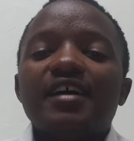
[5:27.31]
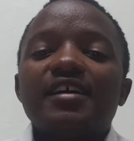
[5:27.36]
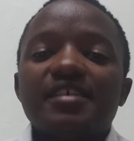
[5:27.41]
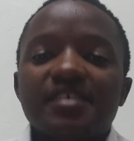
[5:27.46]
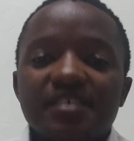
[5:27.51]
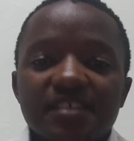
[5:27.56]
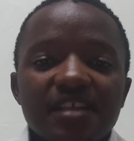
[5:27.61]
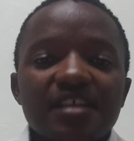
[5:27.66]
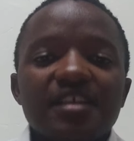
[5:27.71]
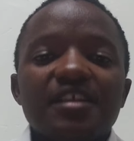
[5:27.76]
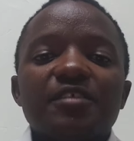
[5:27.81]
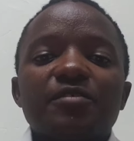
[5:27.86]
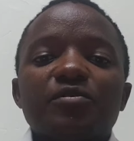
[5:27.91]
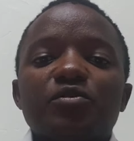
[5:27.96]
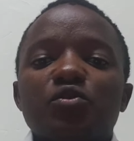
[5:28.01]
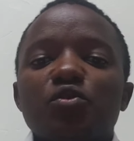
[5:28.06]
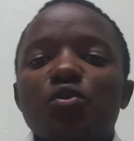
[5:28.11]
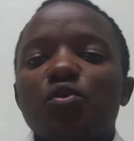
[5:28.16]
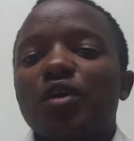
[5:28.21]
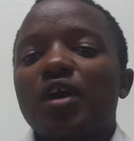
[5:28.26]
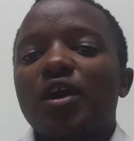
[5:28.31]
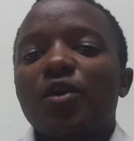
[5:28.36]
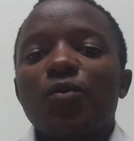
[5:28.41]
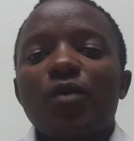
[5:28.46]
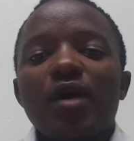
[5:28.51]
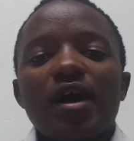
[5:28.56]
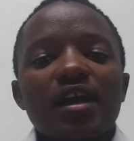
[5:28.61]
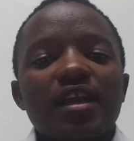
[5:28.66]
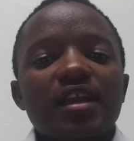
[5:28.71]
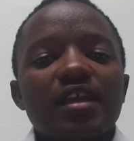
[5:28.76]
training. So you can
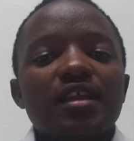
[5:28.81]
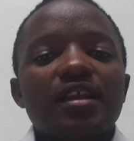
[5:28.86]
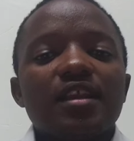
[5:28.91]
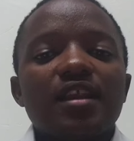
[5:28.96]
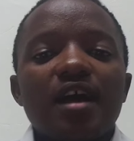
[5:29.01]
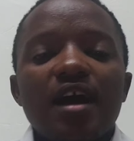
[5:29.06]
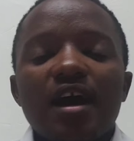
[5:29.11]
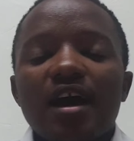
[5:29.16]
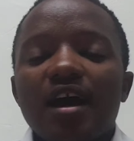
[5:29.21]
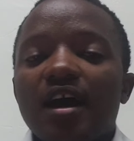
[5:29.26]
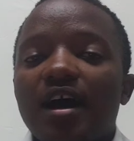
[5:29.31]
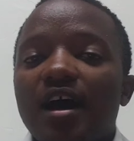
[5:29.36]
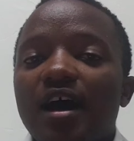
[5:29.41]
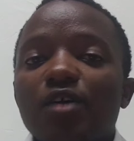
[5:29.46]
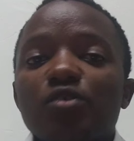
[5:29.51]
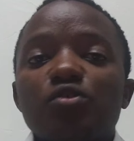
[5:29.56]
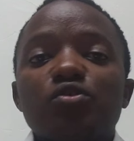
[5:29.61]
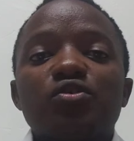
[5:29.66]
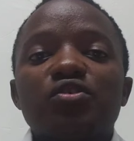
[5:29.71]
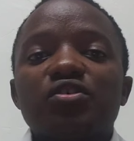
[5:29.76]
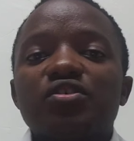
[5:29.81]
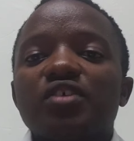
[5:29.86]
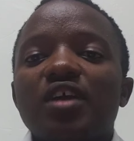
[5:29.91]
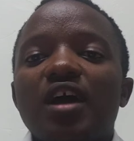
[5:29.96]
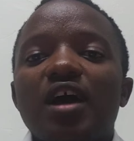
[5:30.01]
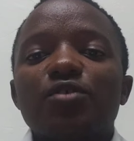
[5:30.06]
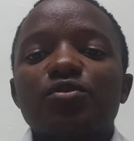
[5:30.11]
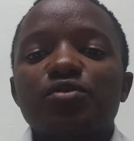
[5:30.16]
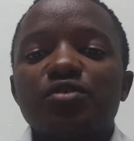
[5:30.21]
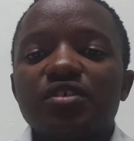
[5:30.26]
work in
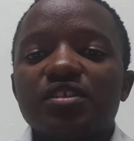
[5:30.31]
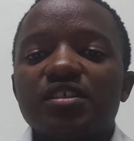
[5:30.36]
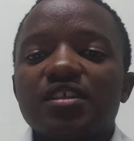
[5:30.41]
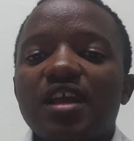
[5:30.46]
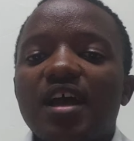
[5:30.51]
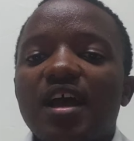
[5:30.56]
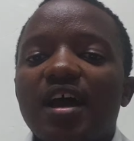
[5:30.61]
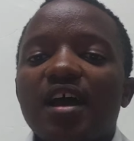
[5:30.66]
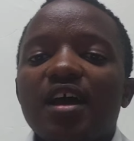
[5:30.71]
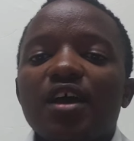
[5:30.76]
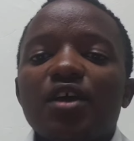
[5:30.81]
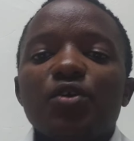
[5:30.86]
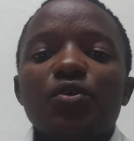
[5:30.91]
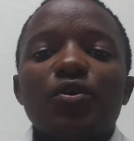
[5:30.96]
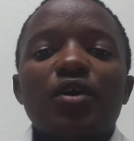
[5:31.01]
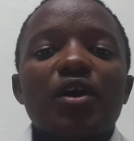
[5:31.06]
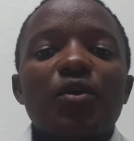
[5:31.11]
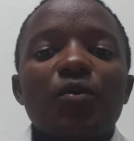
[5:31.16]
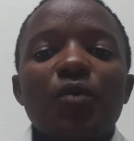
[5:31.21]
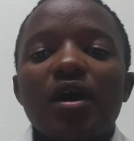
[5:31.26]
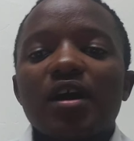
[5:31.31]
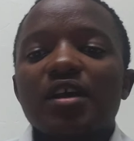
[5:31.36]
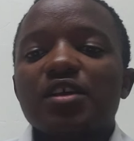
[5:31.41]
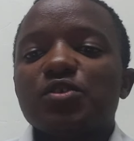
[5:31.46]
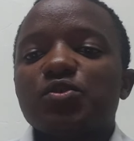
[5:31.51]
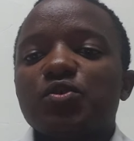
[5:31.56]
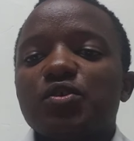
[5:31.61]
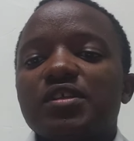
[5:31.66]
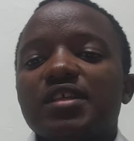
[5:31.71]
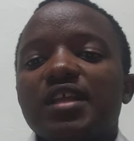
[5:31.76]
Austria, you can work
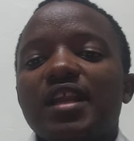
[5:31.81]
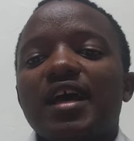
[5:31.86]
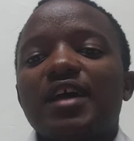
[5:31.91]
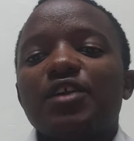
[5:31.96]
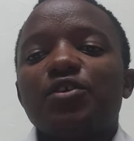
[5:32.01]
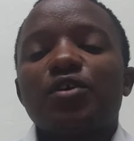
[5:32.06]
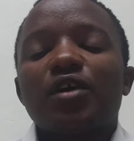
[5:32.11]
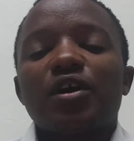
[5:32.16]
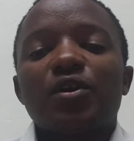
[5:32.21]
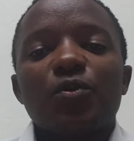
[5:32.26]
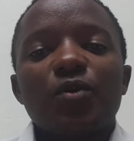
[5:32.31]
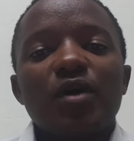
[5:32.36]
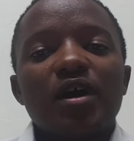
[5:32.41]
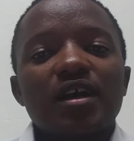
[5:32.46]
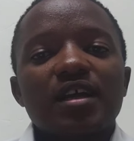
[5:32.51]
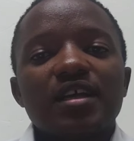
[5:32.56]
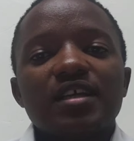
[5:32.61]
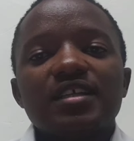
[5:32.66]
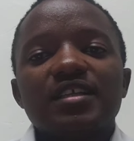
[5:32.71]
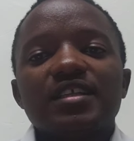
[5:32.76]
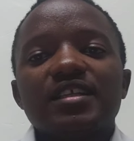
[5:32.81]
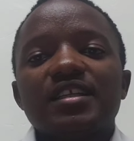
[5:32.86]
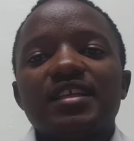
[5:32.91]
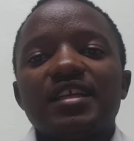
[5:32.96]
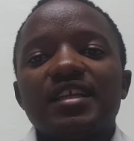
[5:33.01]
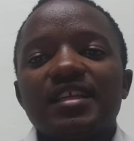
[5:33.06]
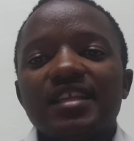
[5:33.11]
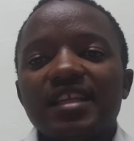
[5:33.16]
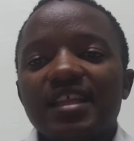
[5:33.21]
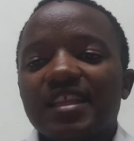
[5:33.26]
in Switzerland, you can work
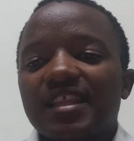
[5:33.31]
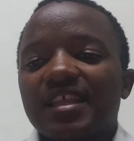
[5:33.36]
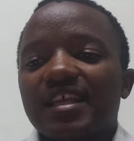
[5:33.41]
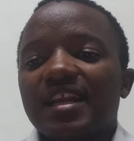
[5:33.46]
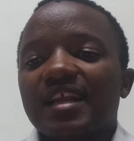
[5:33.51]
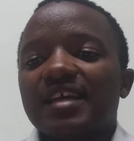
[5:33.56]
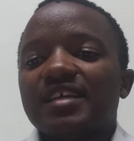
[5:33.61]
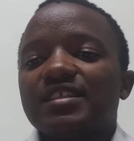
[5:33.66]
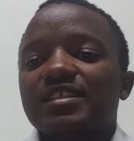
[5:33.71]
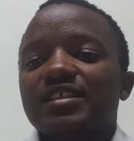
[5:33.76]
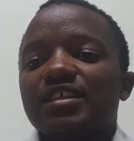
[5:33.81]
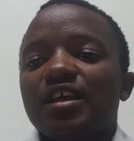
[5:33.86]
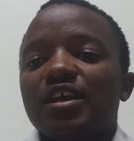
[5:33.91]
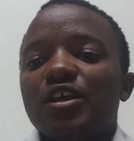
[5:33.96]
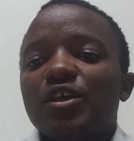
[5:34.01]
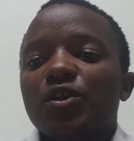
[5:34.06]
in Netherlands,